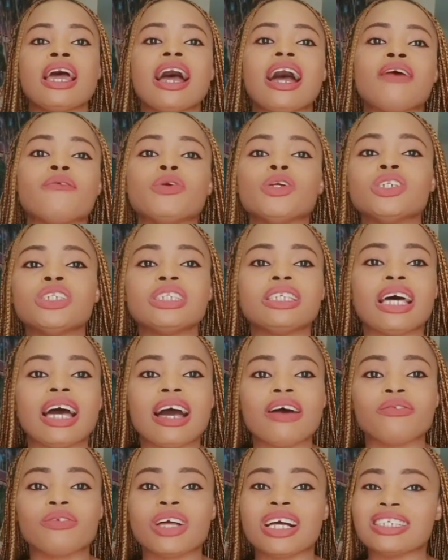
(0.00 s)
i've been using the
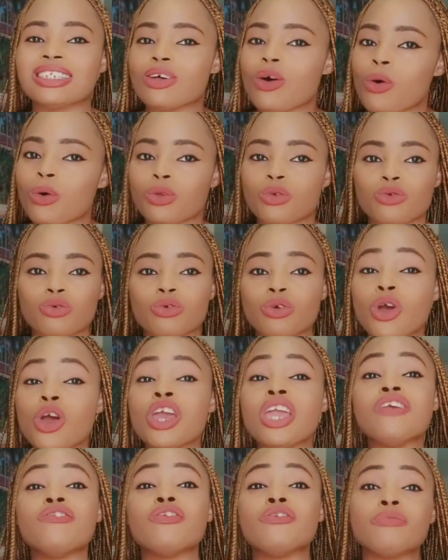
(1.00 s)
half cast all through
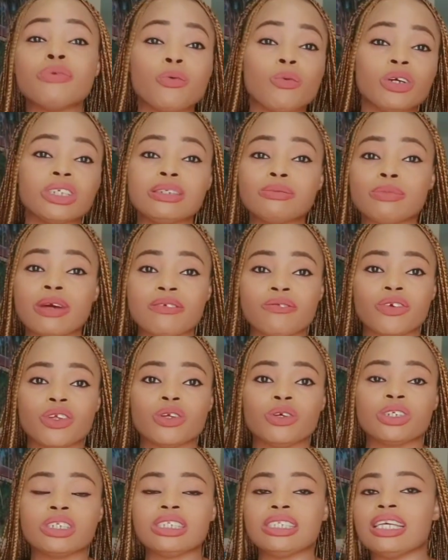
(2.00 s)
if you've been watching my
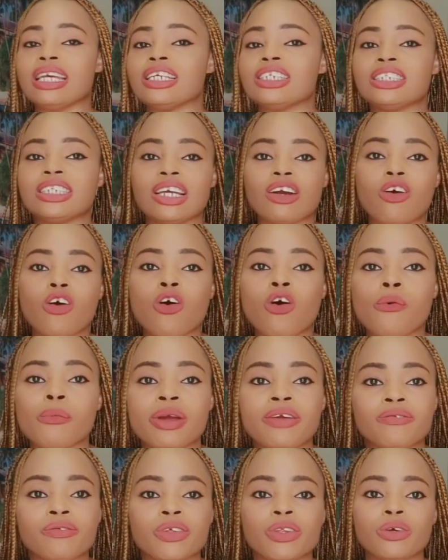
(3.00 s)
videos here check all my
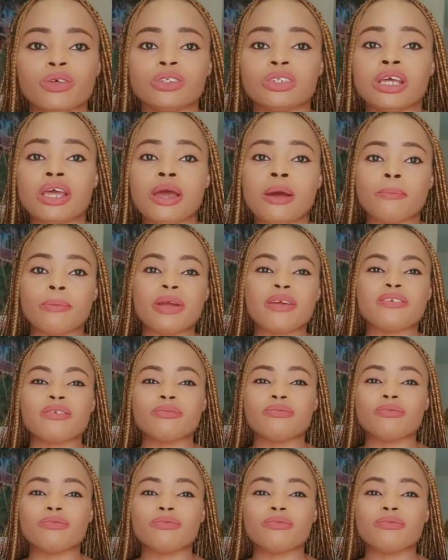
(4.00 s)
videos my